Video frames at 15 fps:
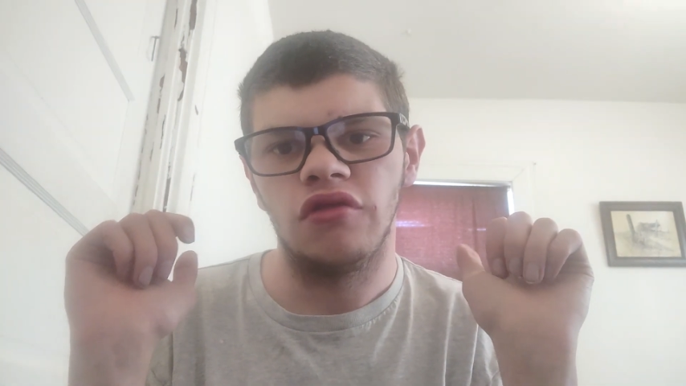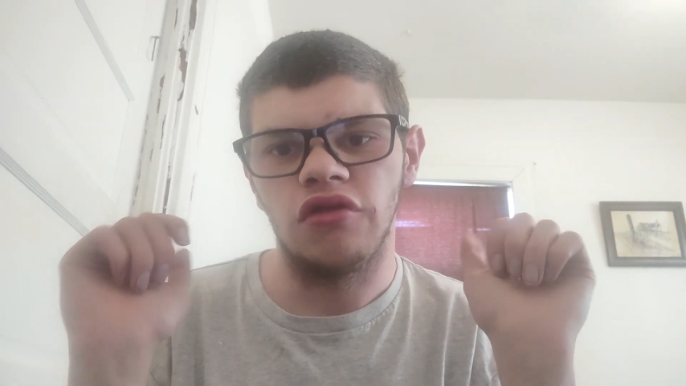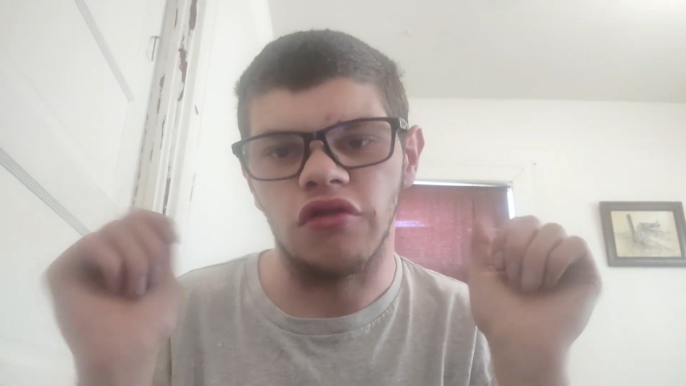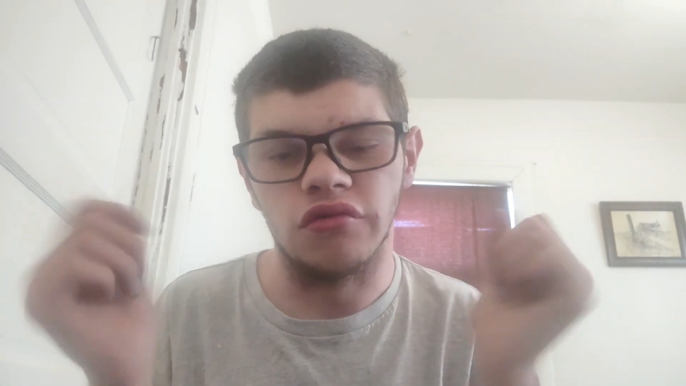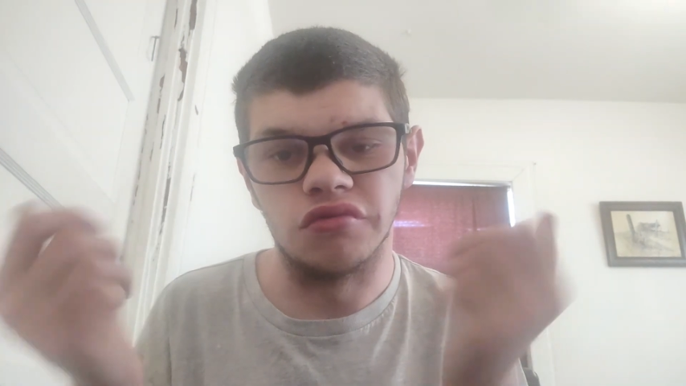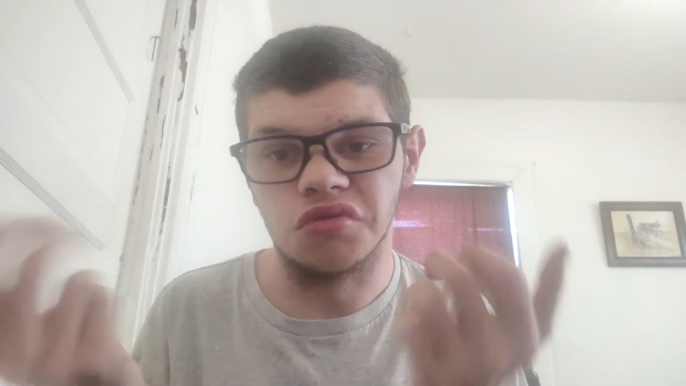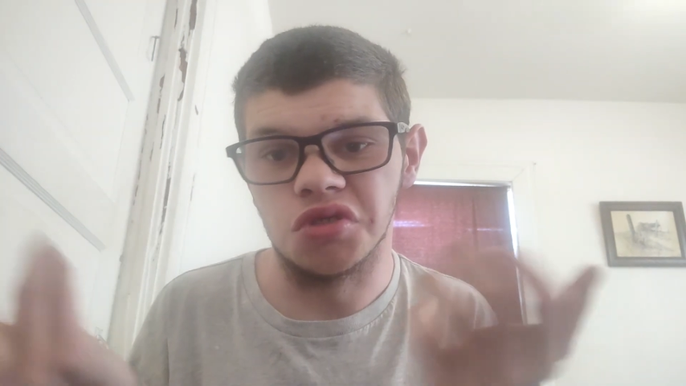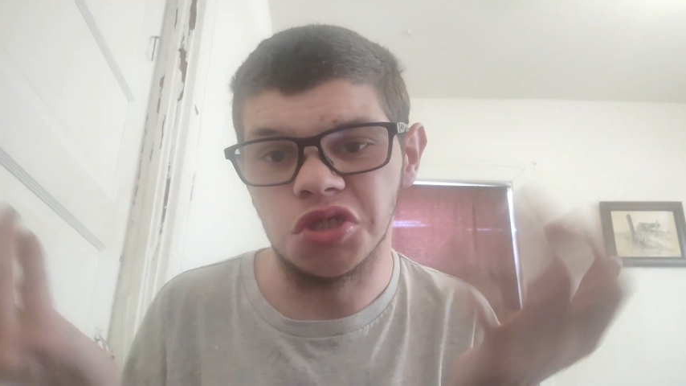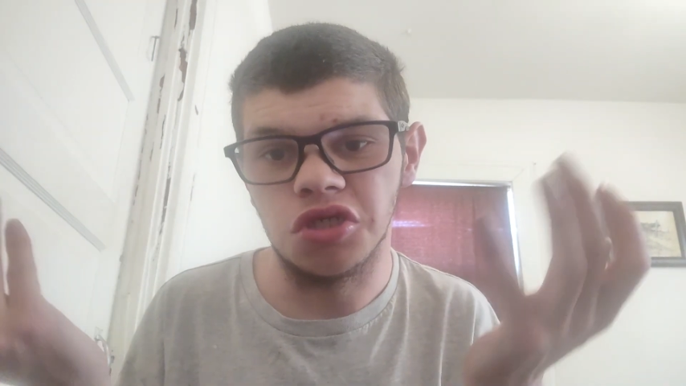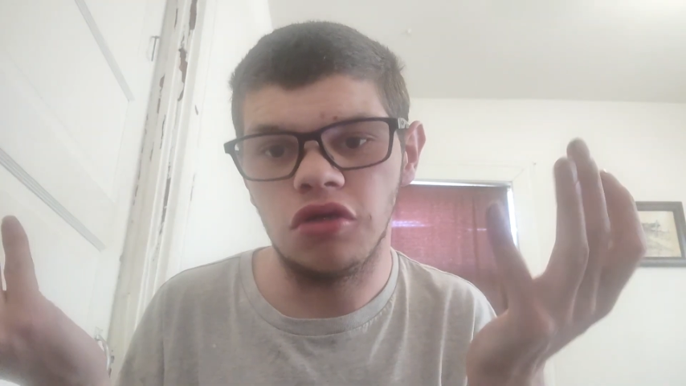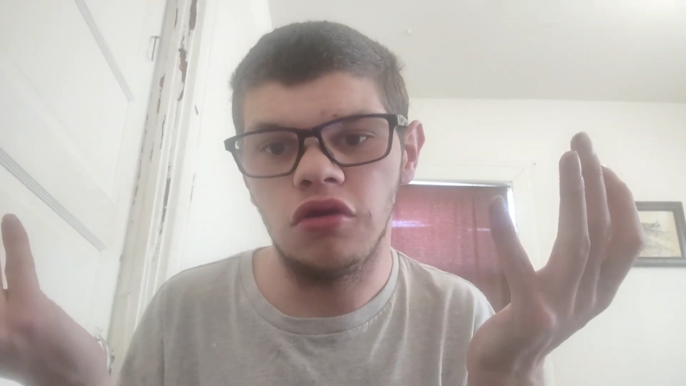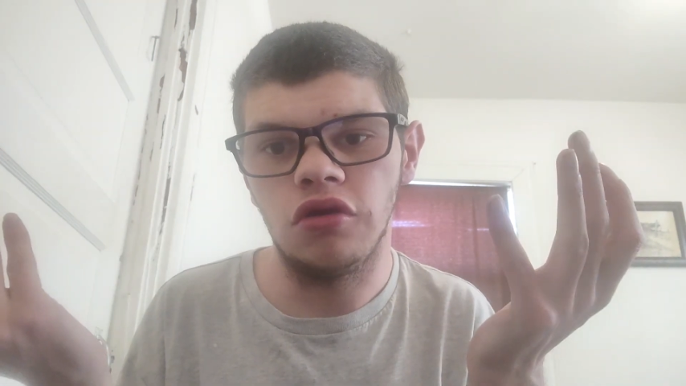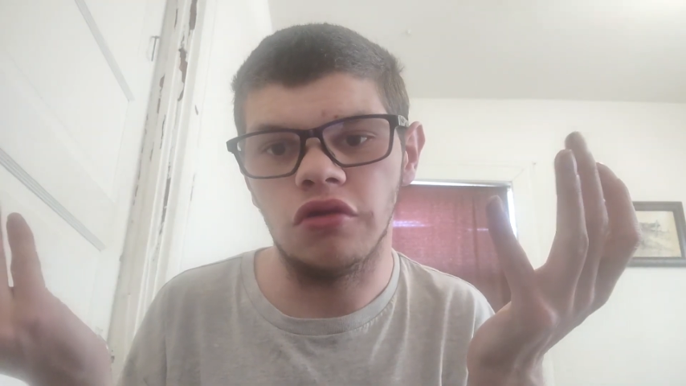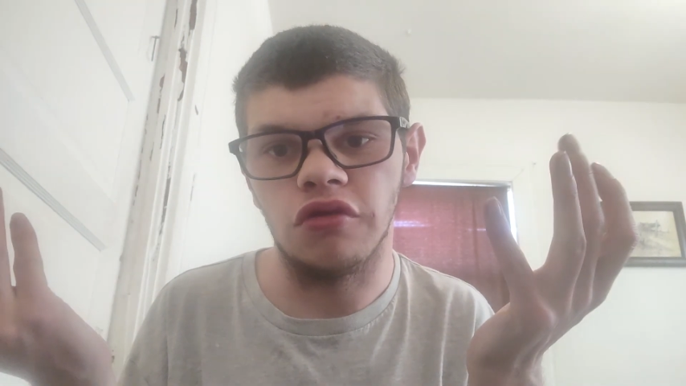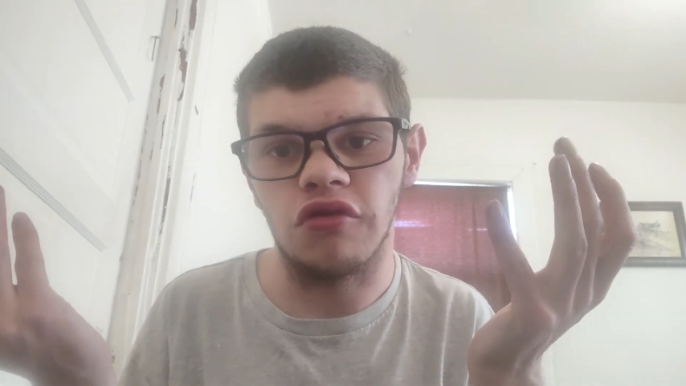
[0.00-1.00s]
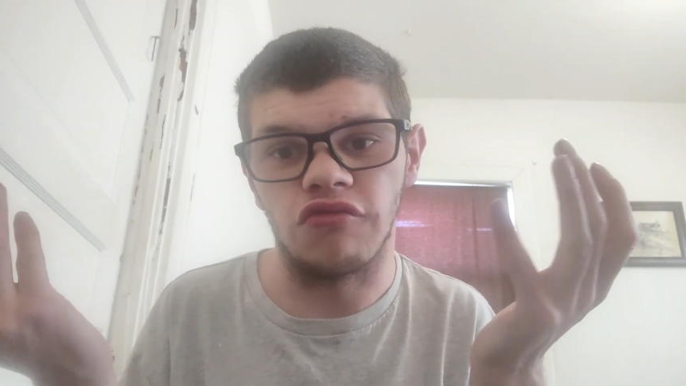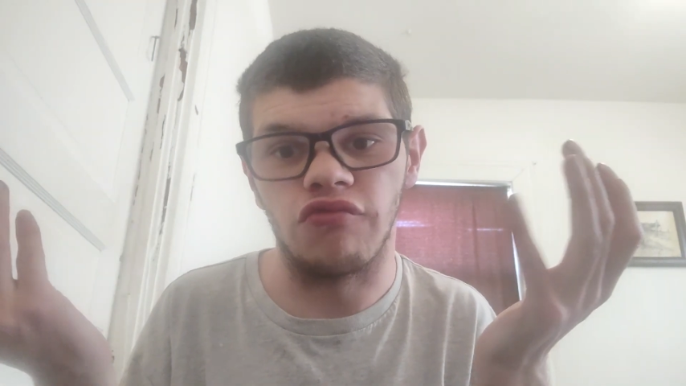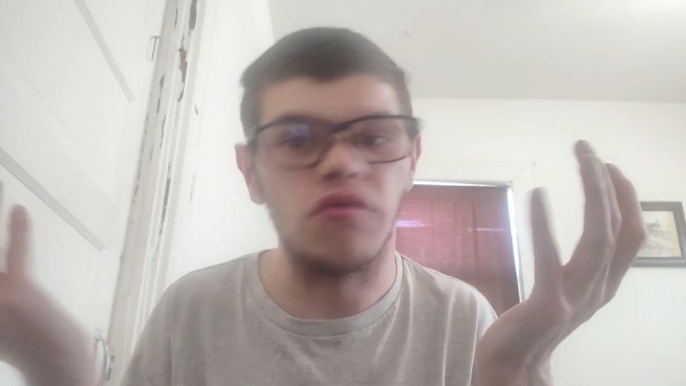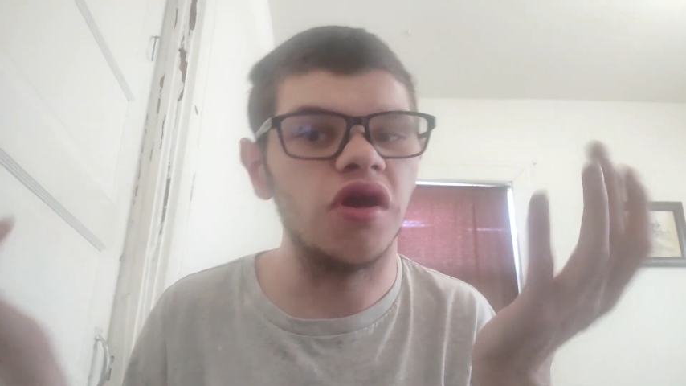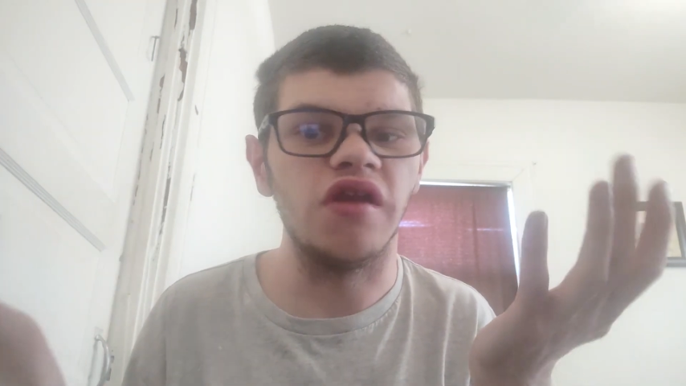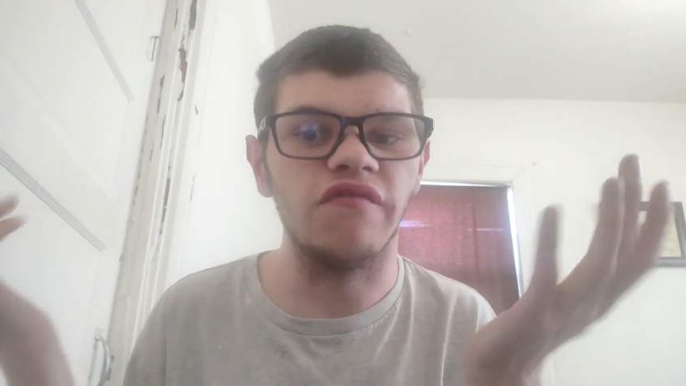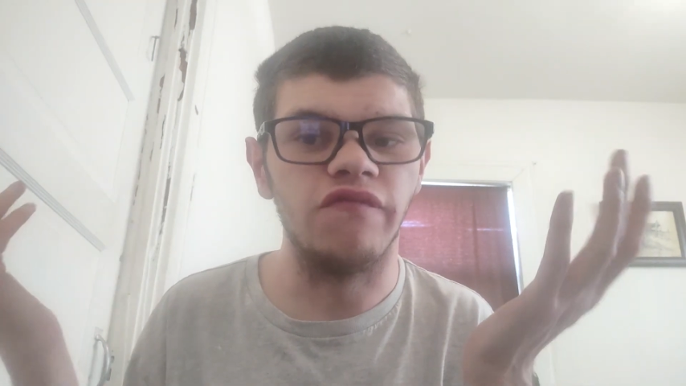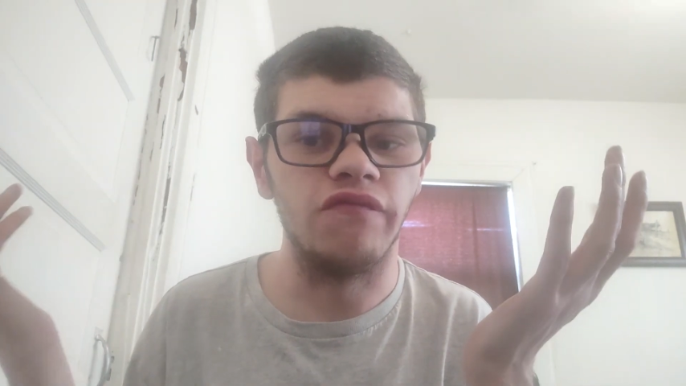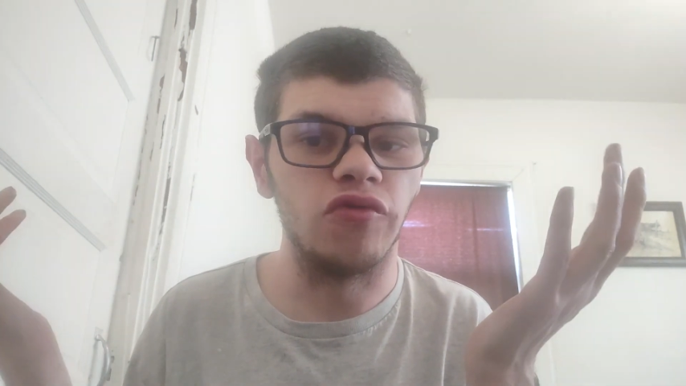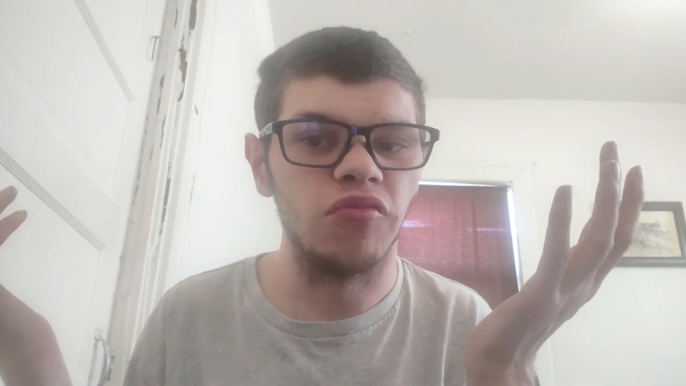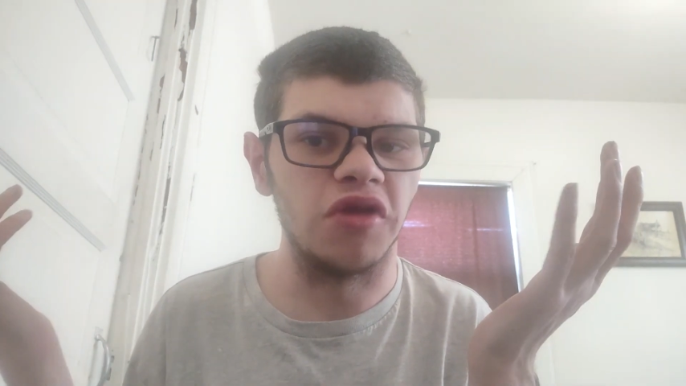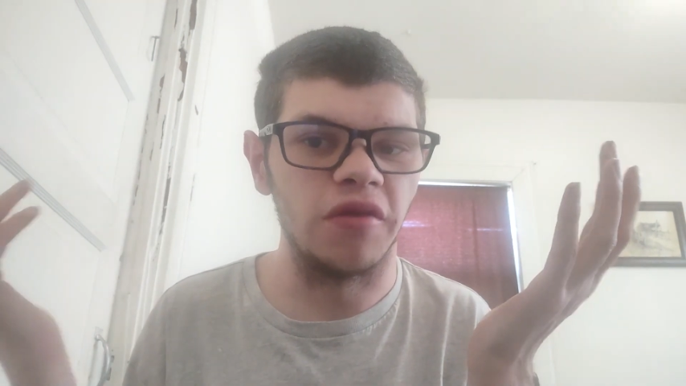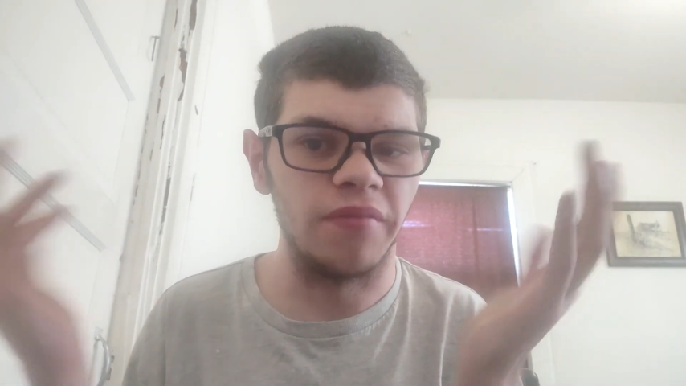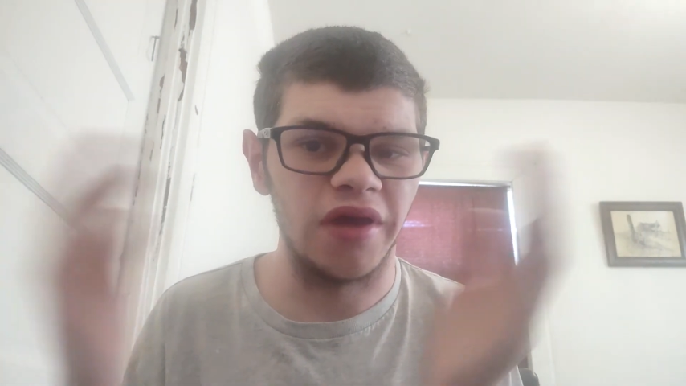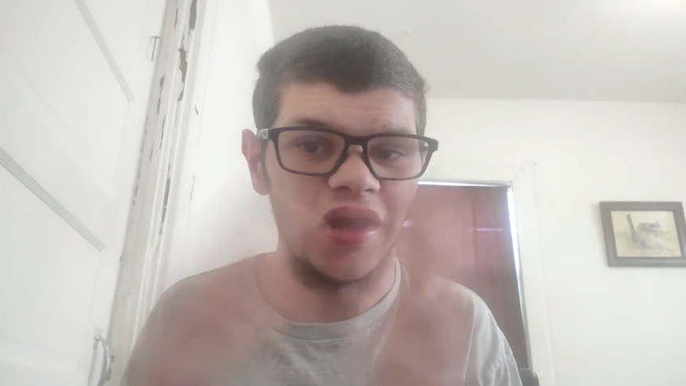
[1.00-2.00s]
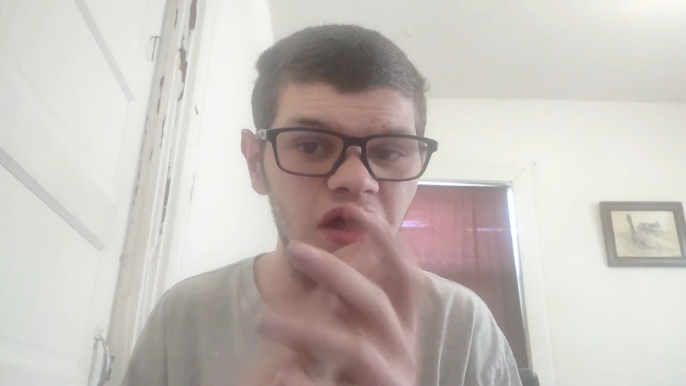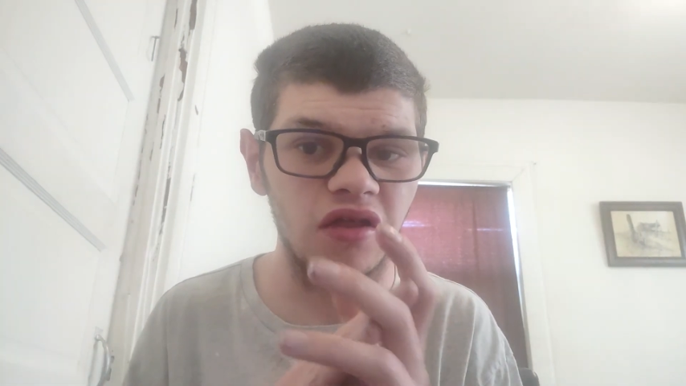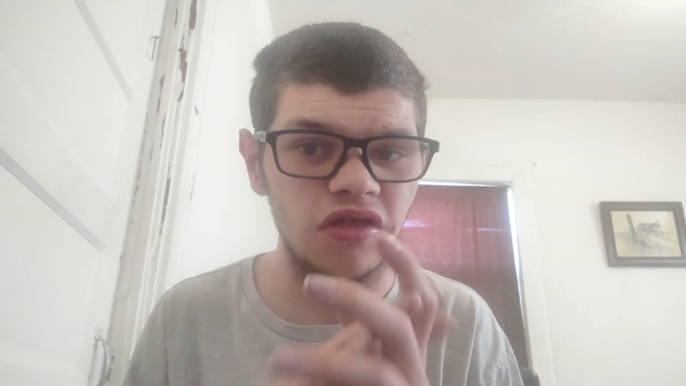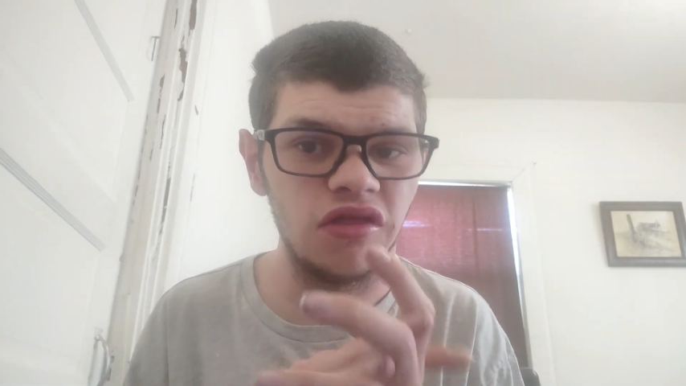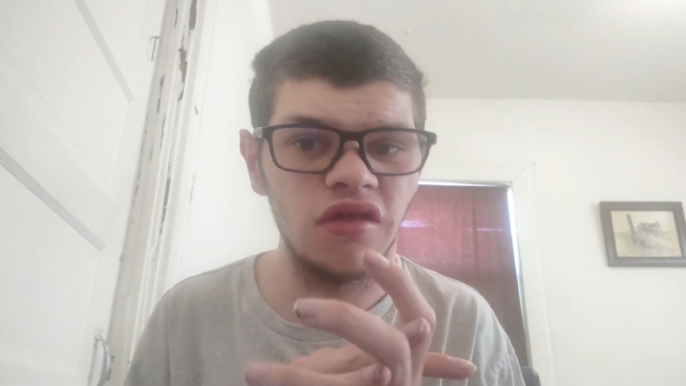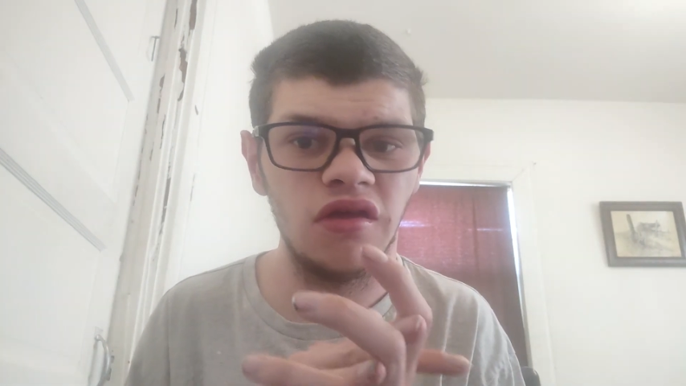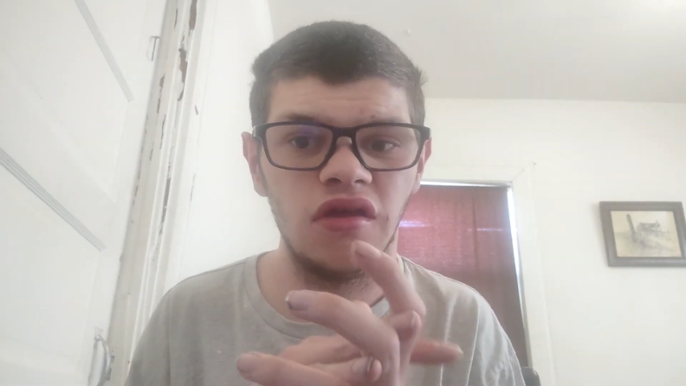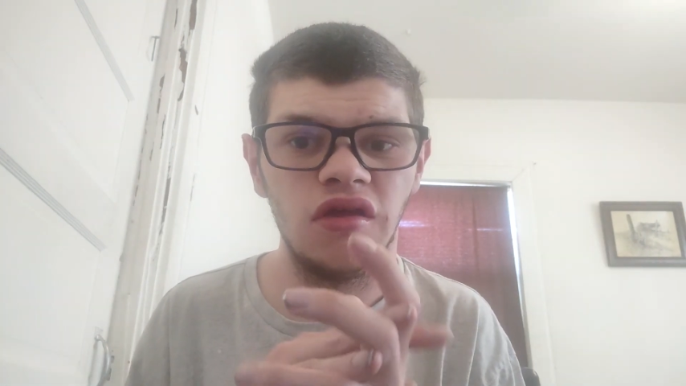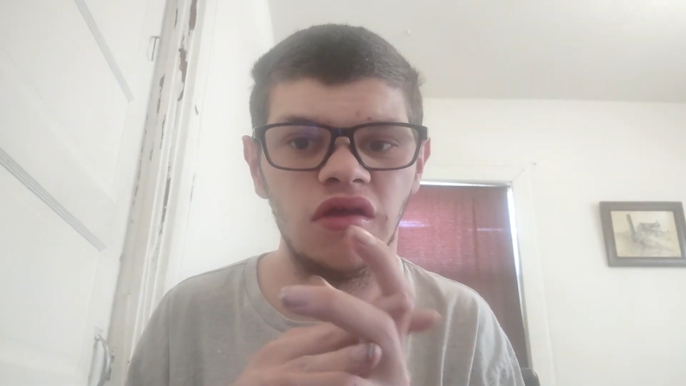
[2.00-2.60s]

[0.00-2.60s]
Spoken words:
So she could have just waited for me to pass.